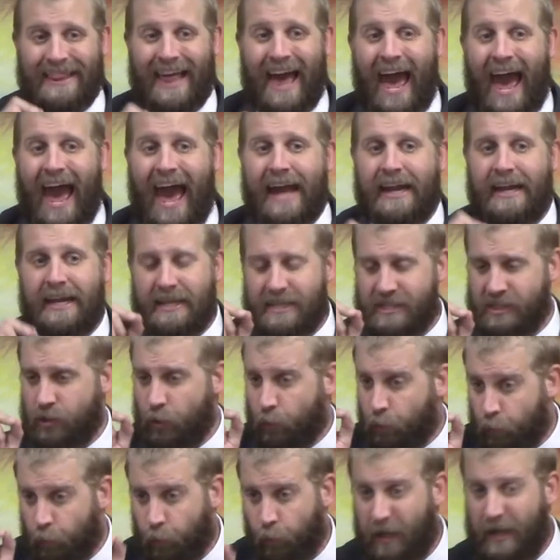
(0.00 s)
that is the
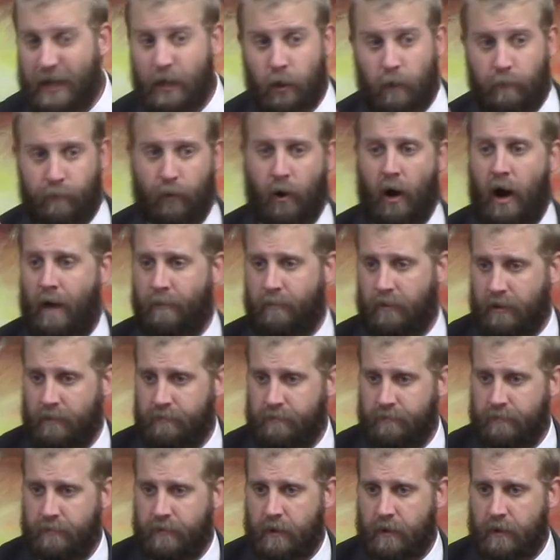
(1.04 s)
real problem.